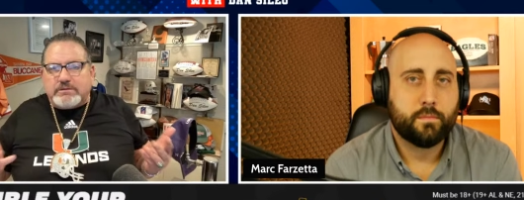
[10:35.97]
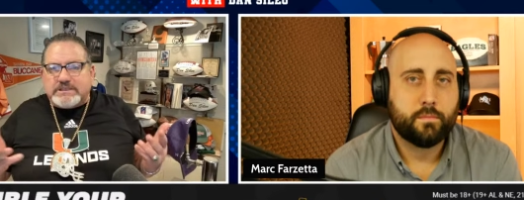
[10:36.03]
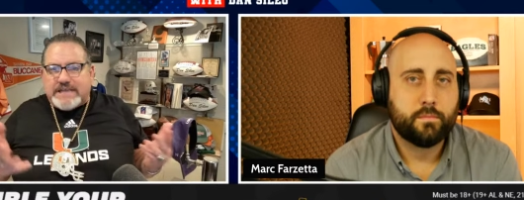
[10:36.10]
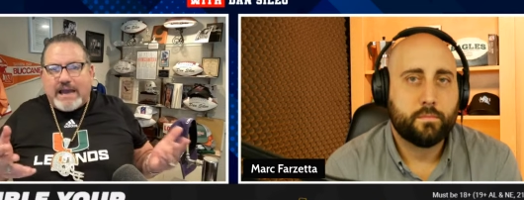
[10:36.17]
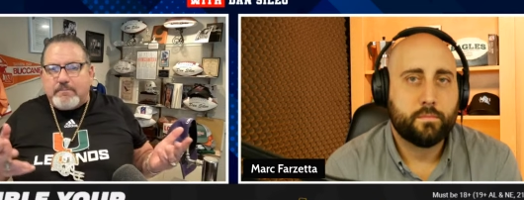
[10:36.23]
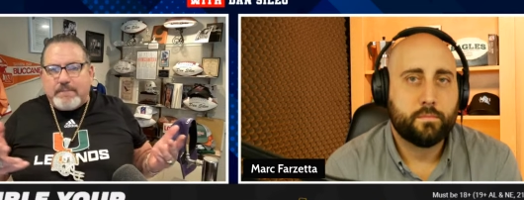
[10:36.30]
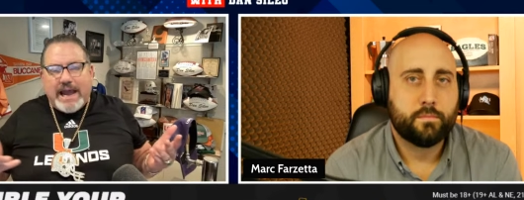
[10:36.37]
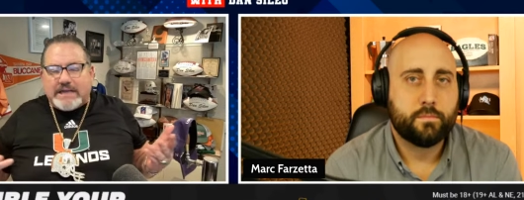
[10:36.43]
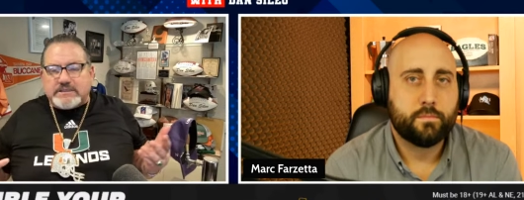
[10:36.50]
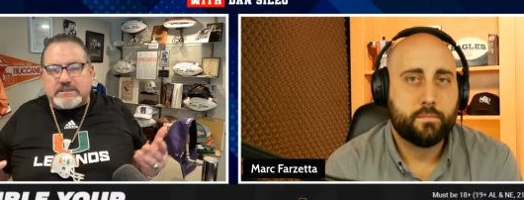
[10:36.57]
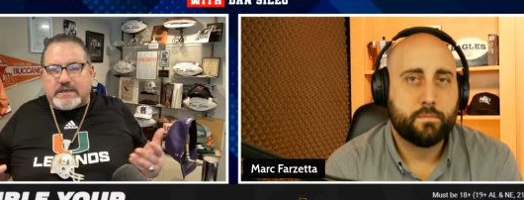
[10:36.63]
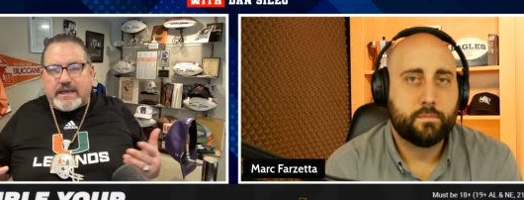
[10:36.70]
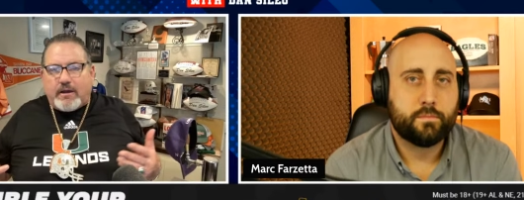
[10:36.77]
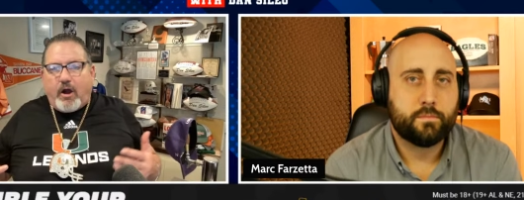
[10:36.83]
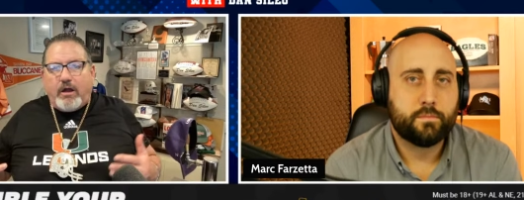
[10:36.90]
Speaker 1: is that
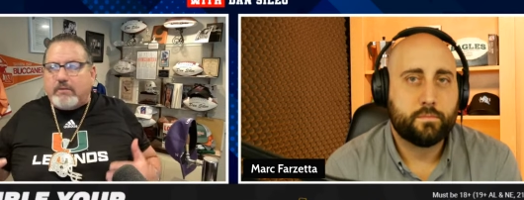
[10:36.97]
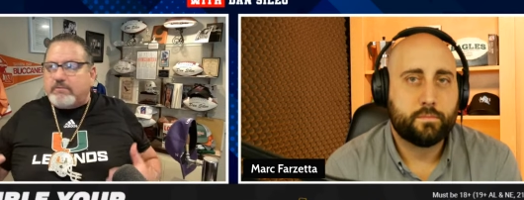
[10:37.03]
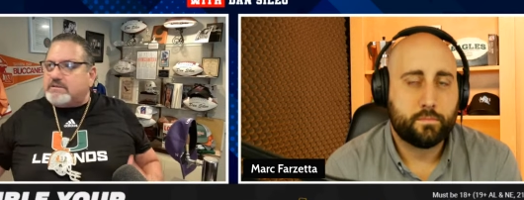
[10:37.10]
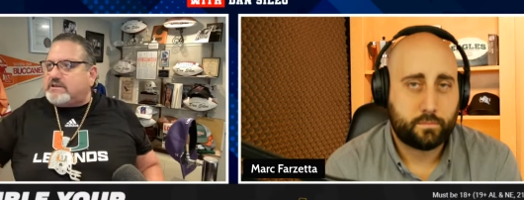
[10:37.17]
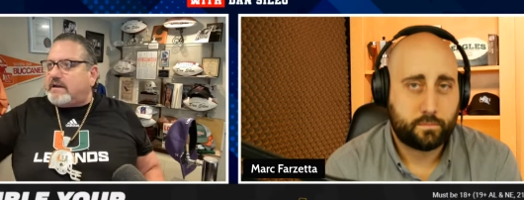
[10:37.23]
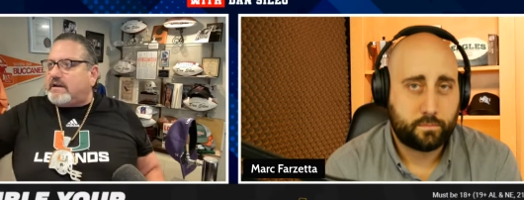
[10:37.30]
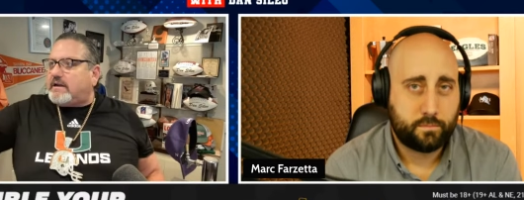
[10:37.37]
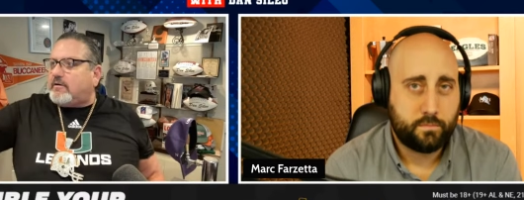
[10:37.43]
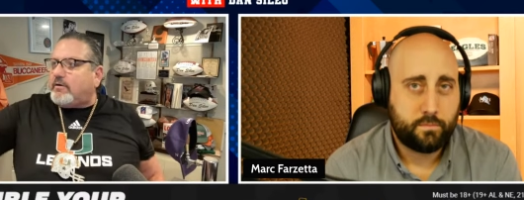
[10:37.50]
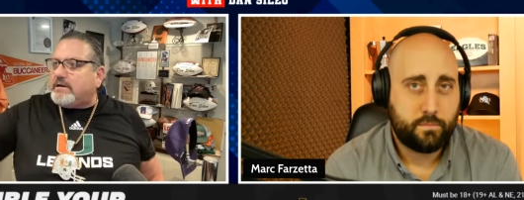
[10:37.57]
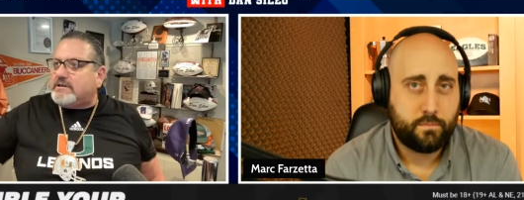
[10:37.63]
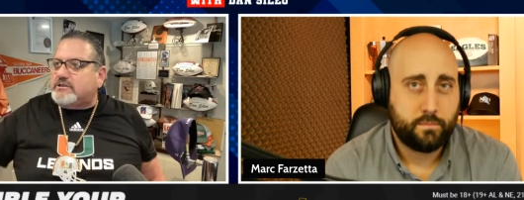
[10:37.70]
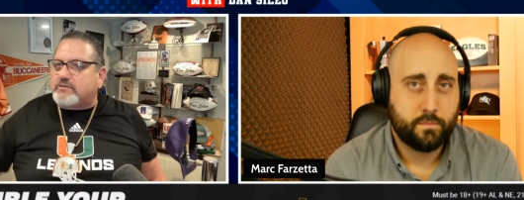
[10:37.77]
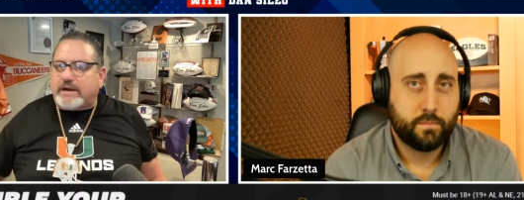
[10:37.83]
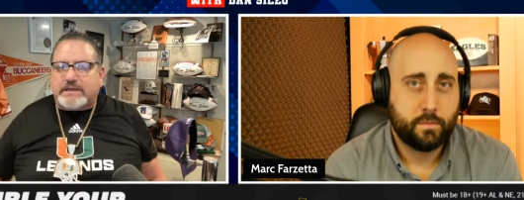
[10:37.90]
magically all of a sudden going
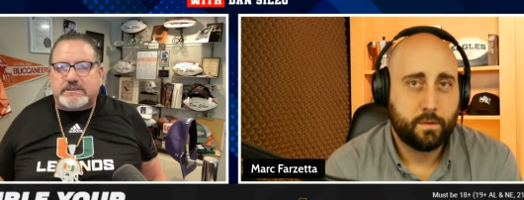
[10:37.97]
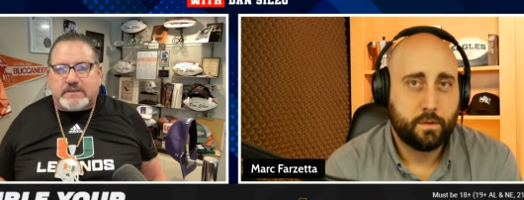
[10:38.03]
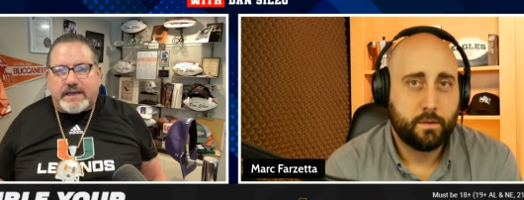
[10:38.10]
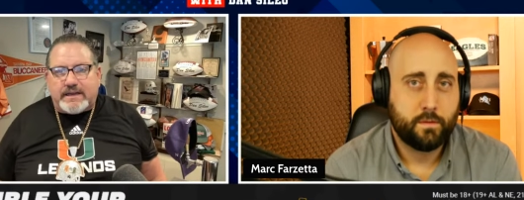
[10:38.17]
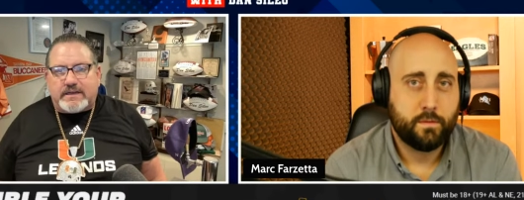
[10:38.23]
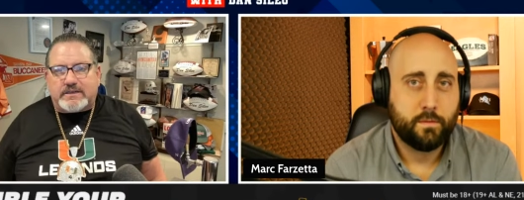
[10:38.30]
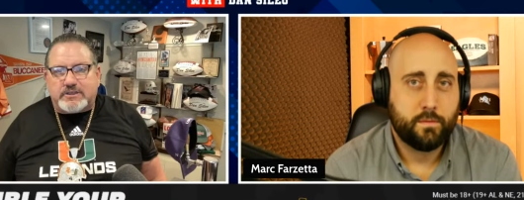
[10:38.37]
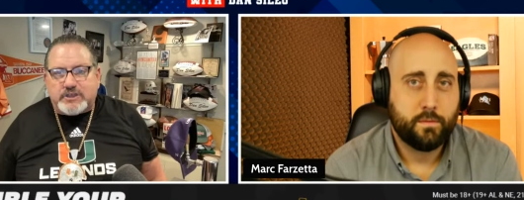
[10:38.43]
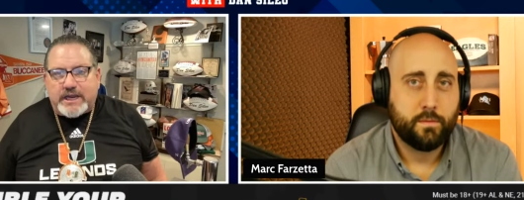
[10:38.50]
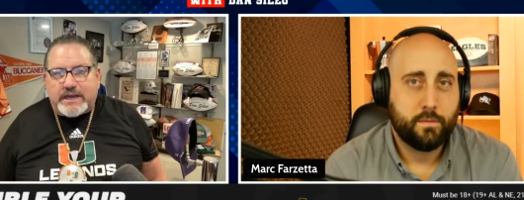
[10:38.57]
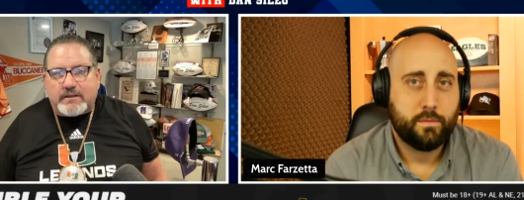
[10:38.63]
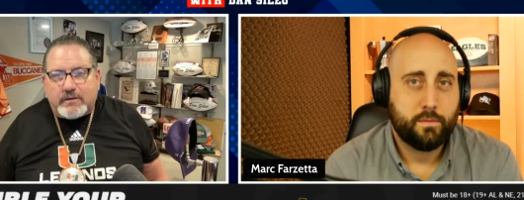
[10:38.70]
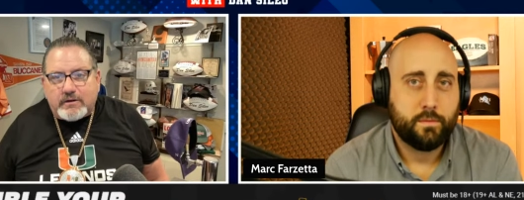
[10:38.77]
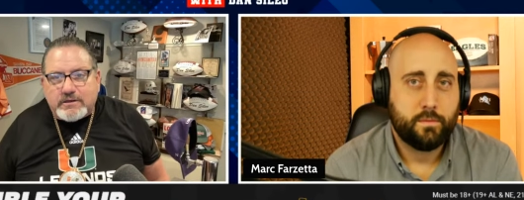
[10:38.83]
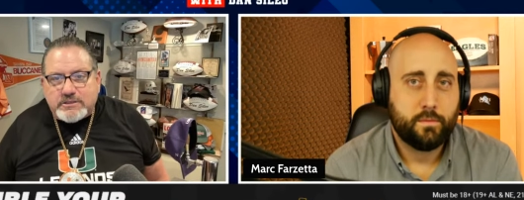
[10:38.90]
to translate into
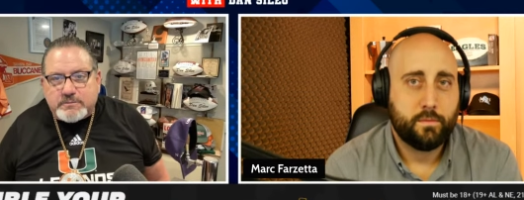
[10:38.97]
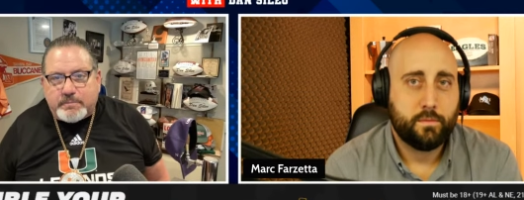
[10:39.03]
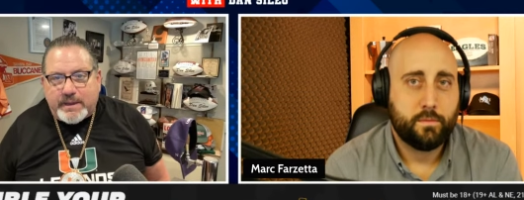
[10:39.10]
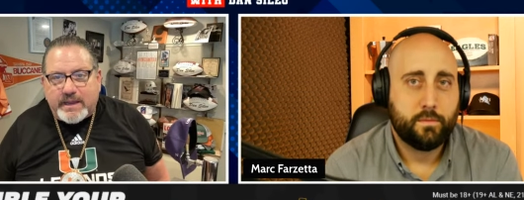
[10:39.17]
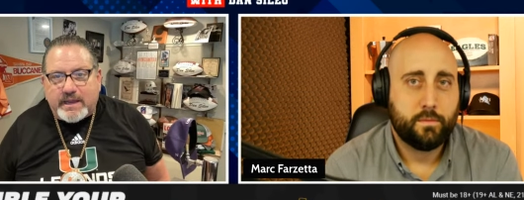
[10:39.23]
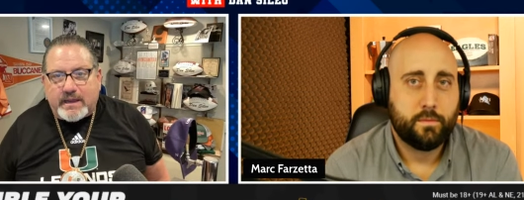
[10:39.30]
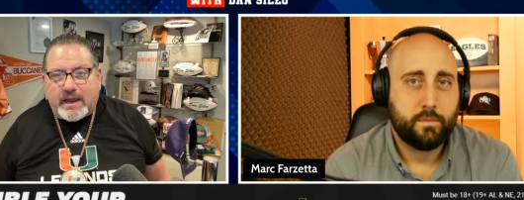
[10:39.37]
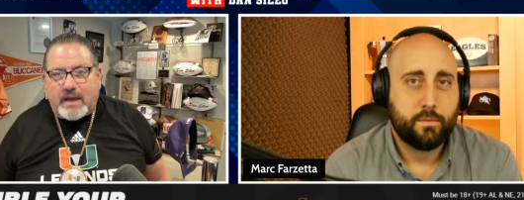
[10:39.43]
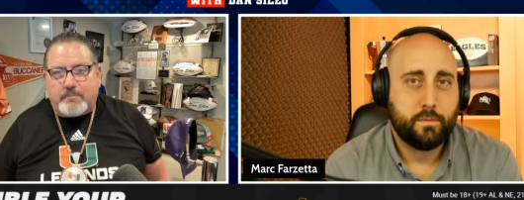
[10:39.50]
Jalen Hurts being